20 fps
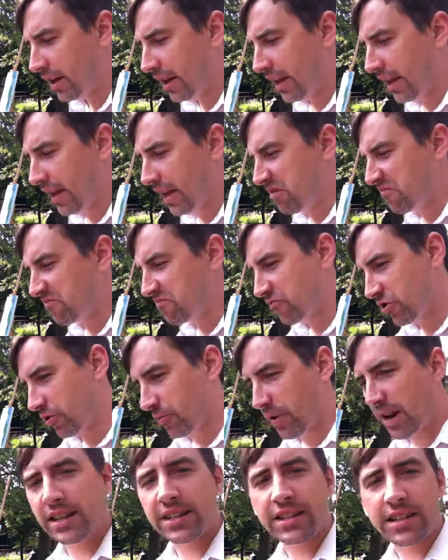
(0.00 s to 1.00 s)
in the
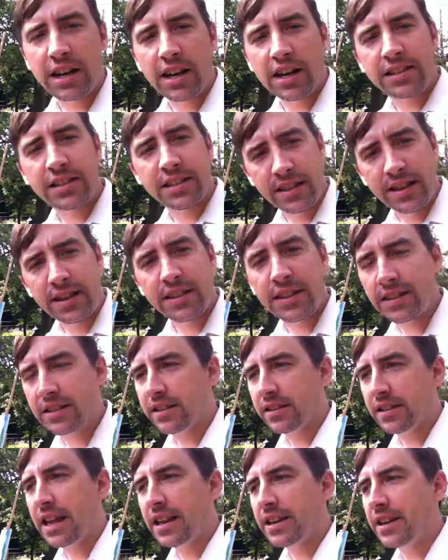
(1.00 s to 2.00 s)
Renaissance and
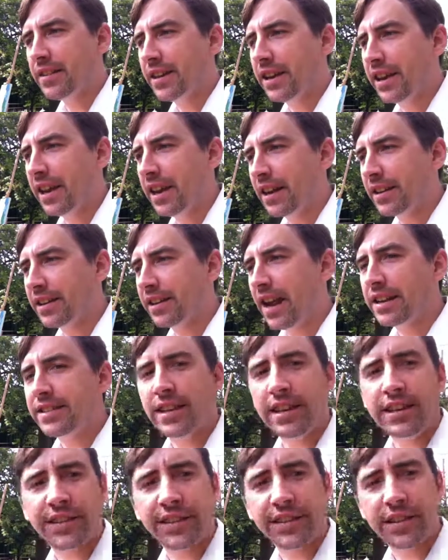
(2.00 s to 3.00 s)
in the
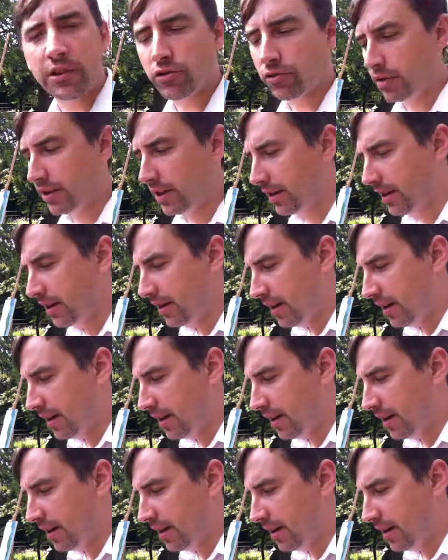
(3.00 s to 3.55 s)
19th century.